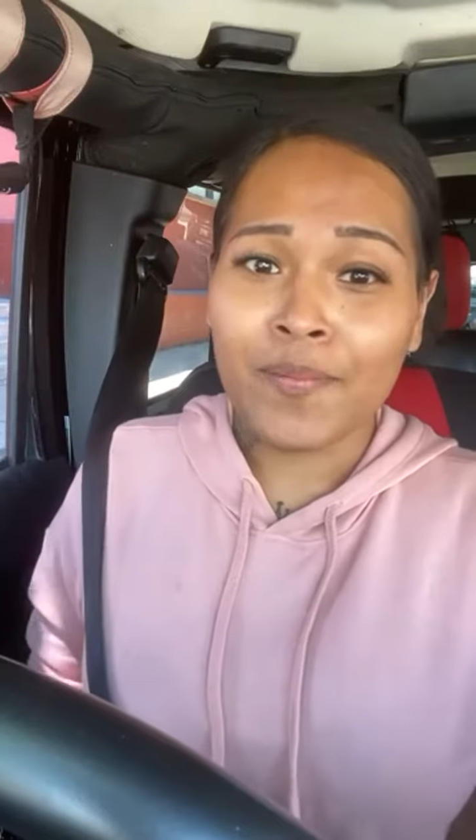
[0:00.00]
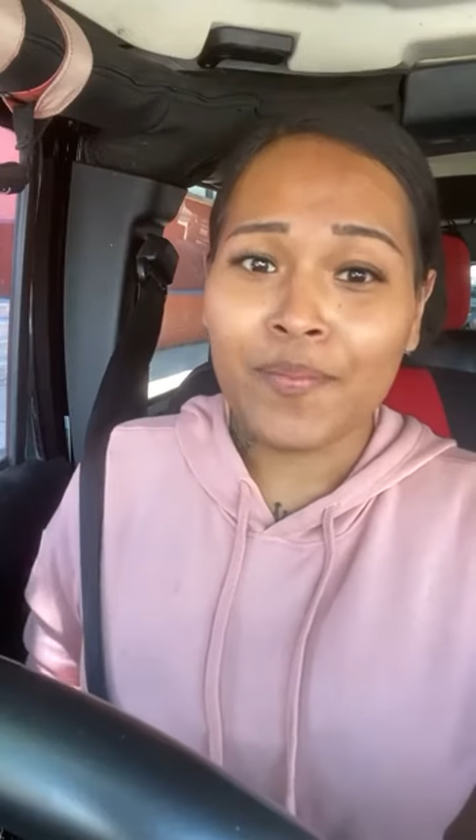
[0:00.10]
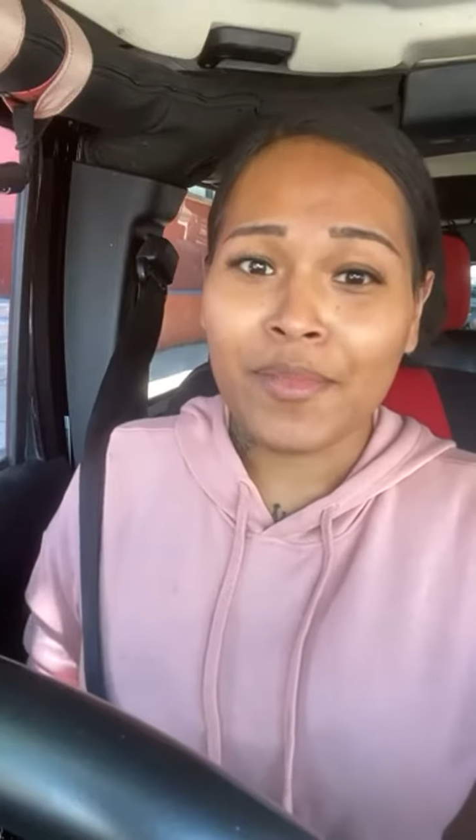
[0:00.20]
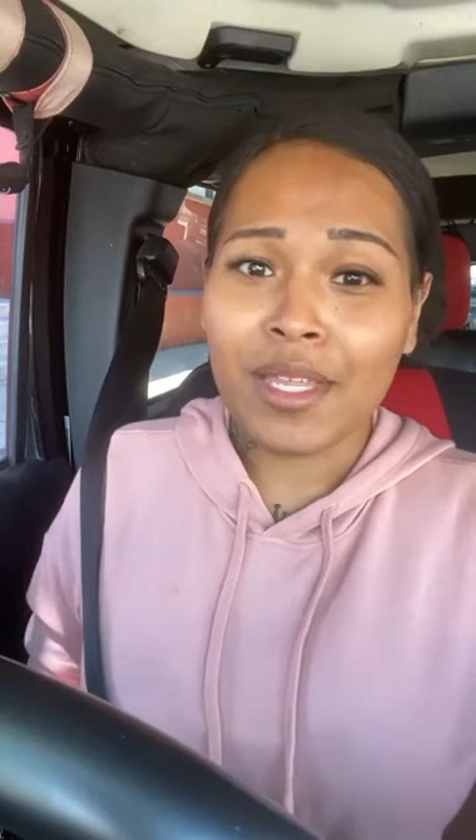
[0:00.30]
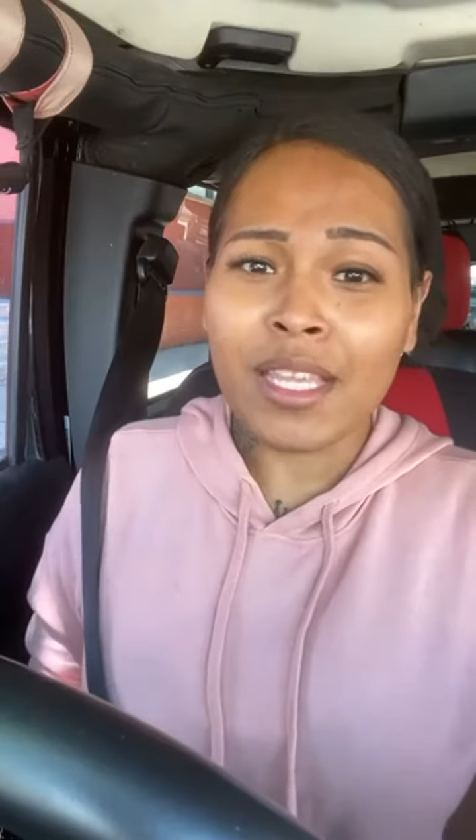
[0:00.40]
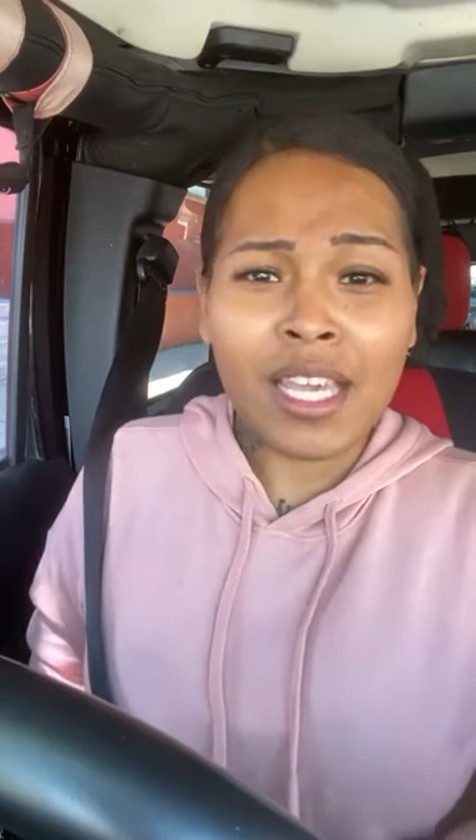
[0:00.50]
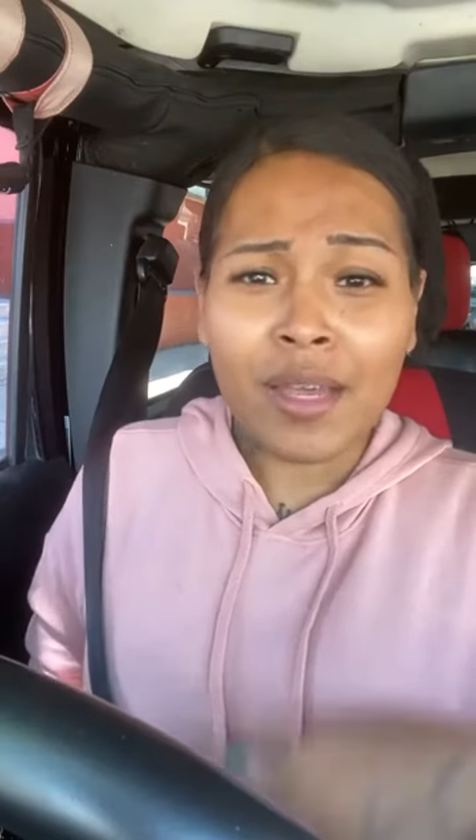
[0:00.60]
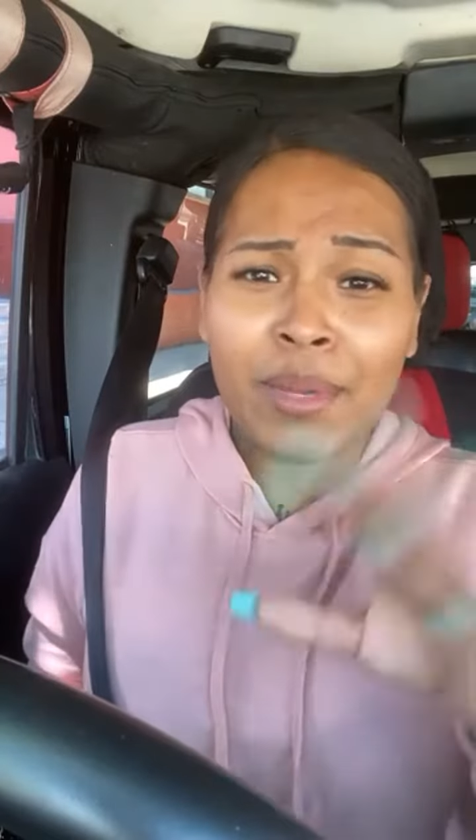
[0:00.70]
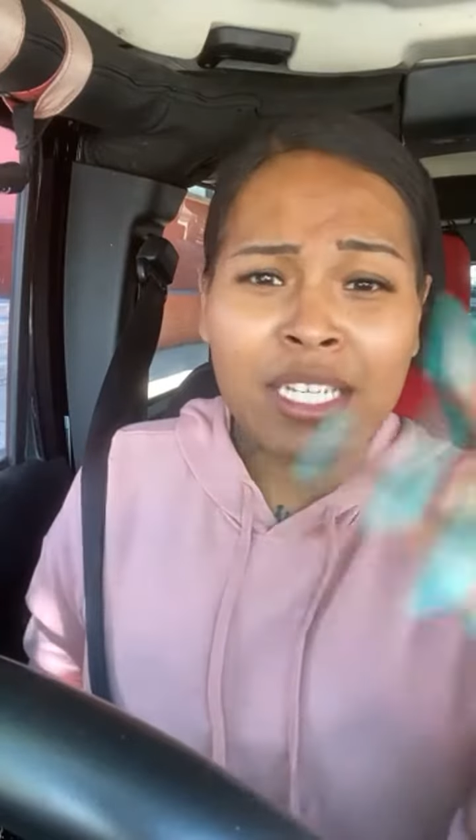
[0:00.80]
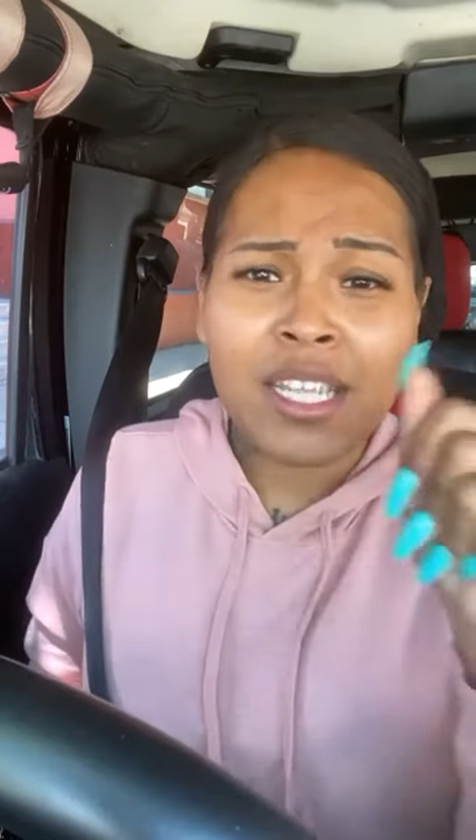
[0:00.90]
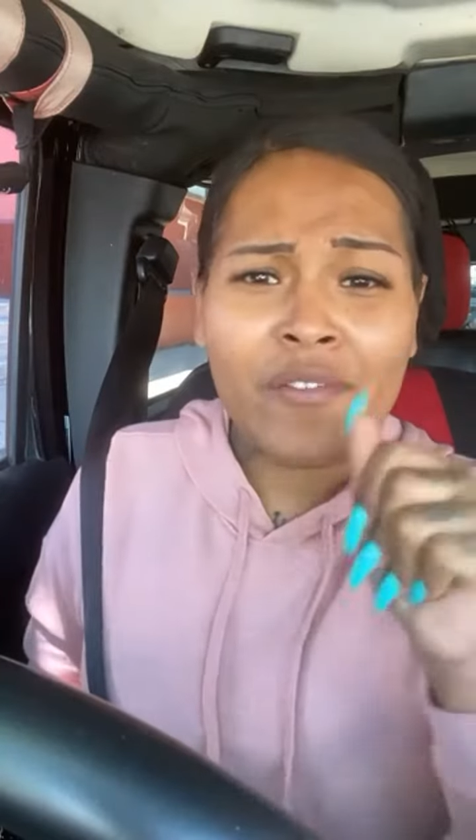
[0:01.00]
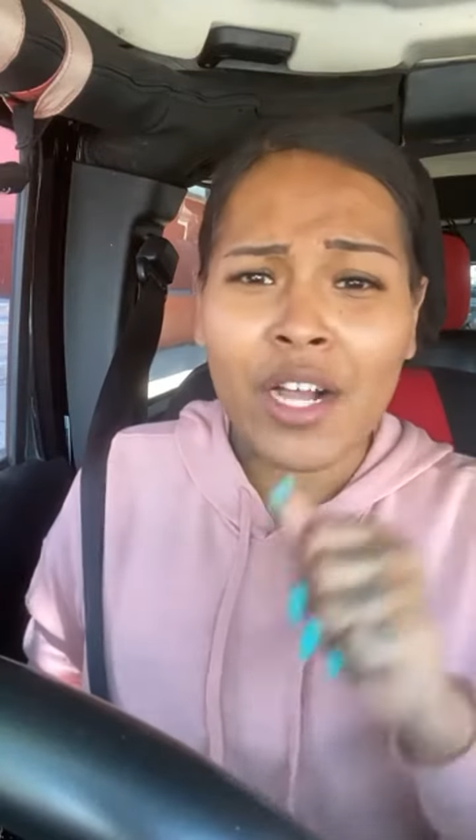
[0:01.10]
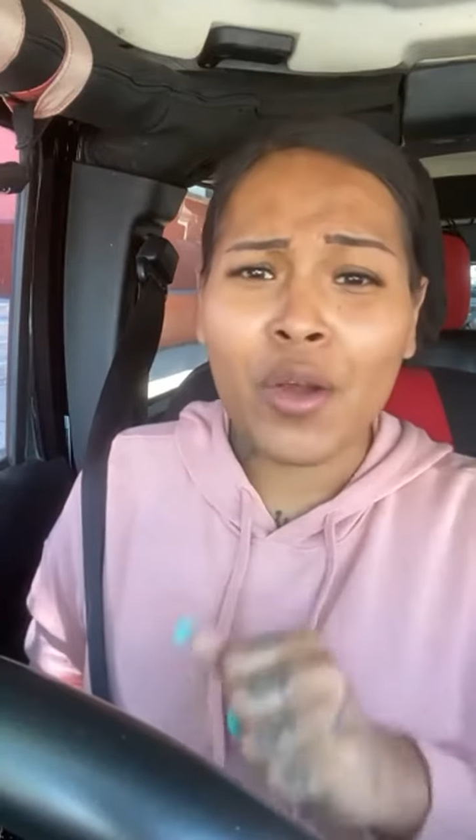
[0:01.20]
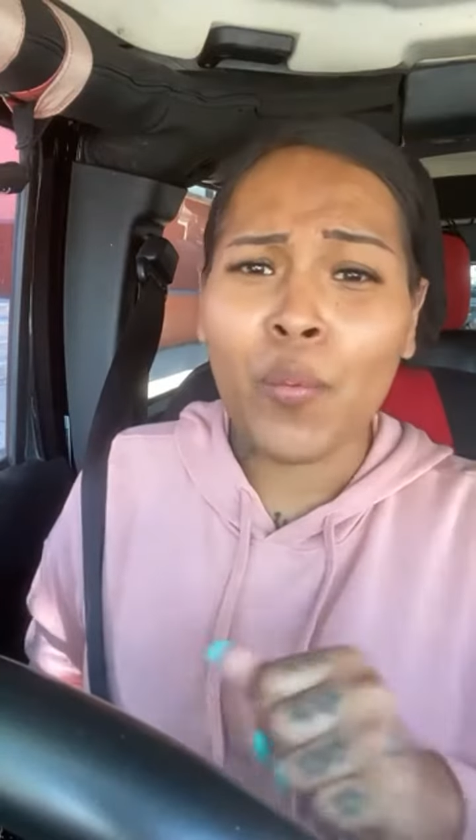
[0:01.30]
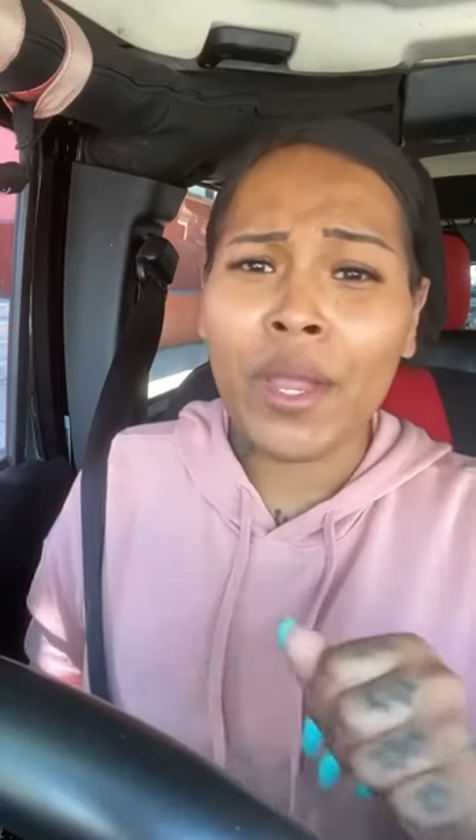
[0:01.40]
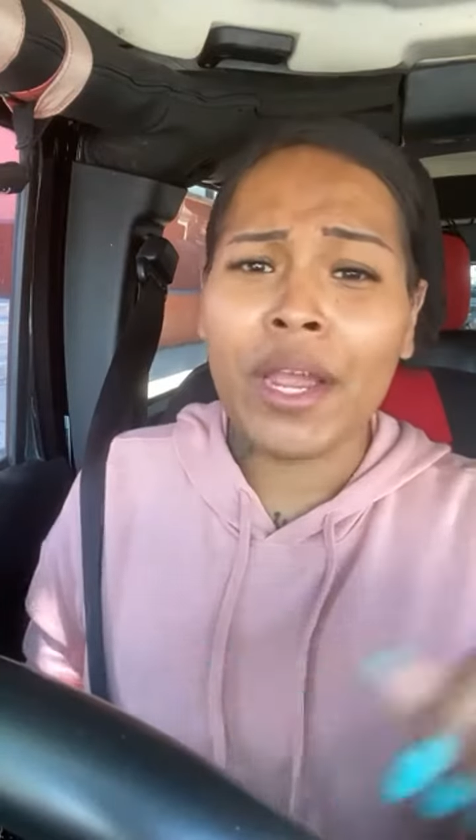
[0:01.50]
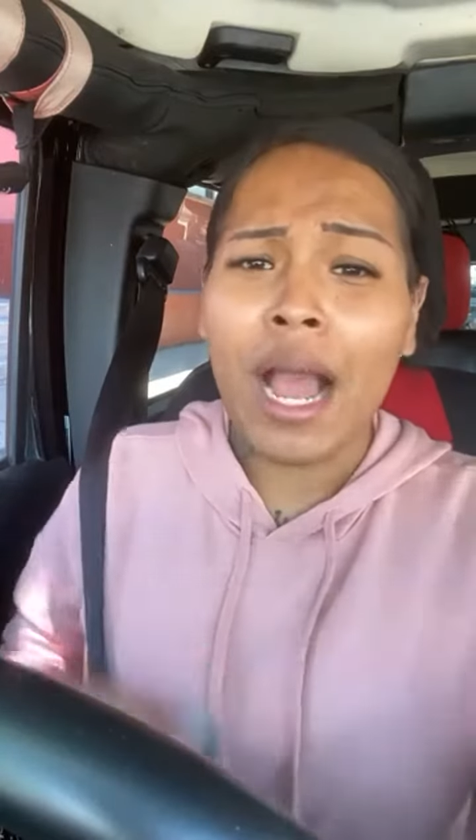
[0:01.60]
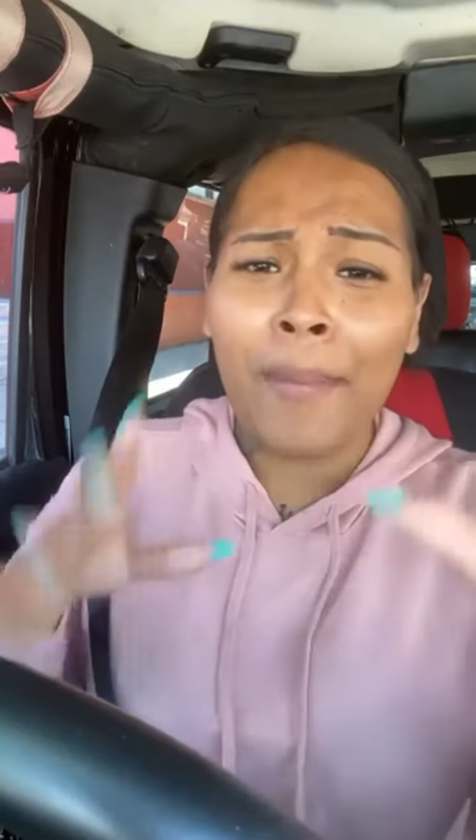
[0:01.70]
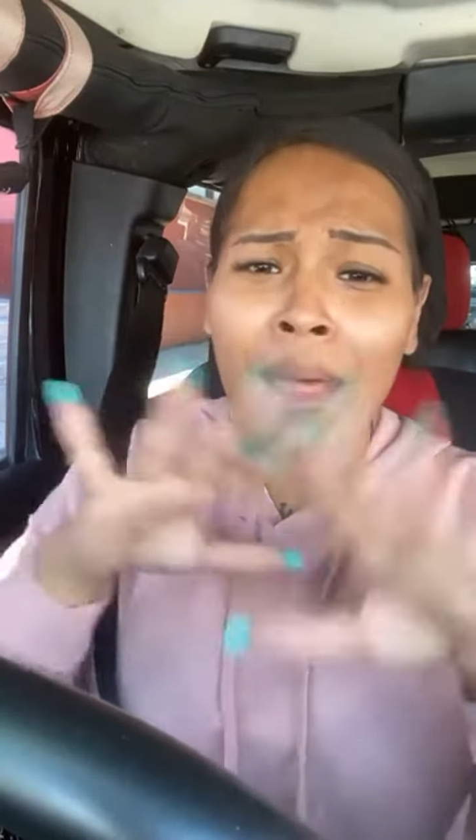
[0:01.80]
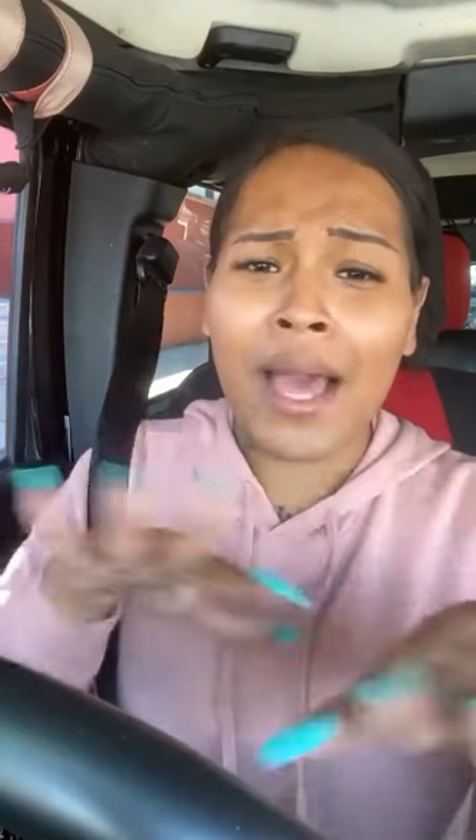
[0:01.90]
Yeah, bitches are fucking weird. I'm
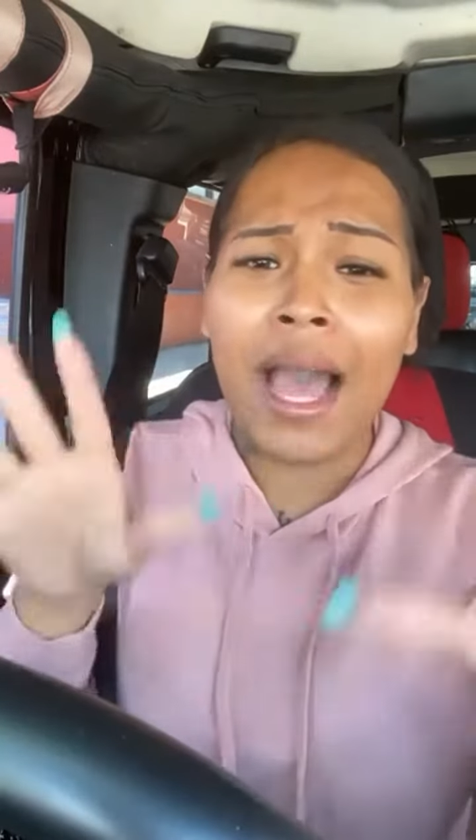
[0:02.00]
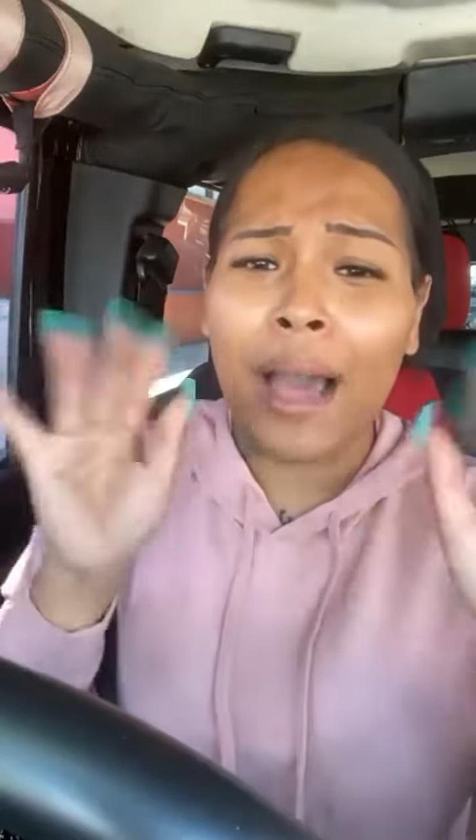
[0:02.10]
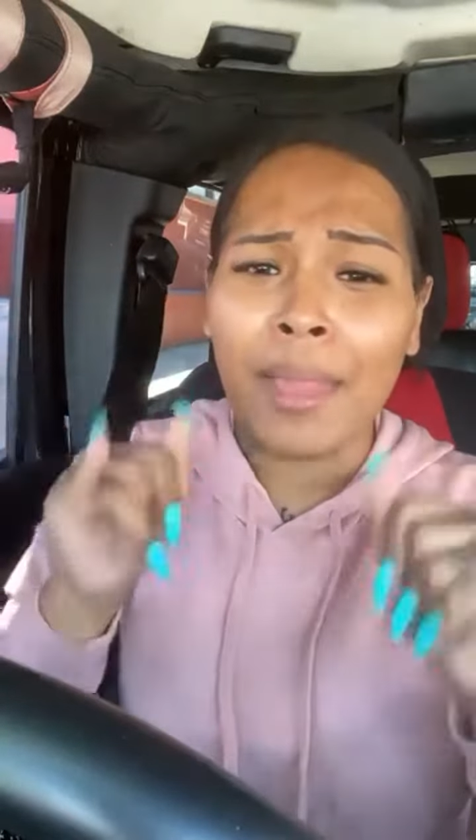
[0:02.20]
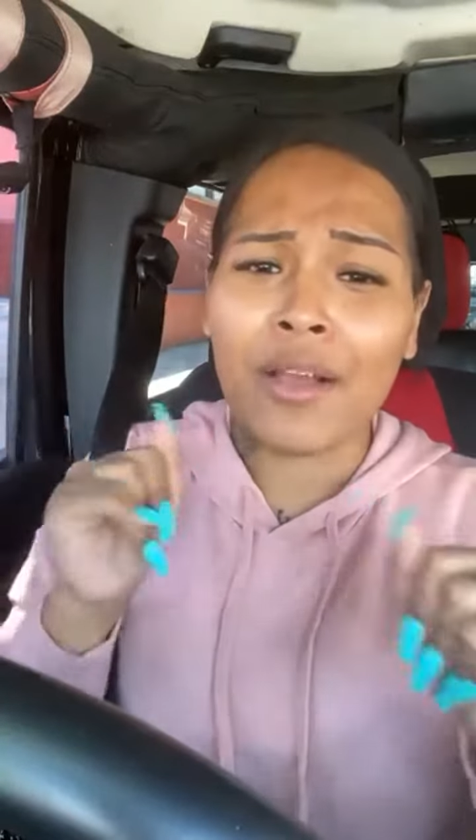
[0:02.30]
not. I'm not gonna be.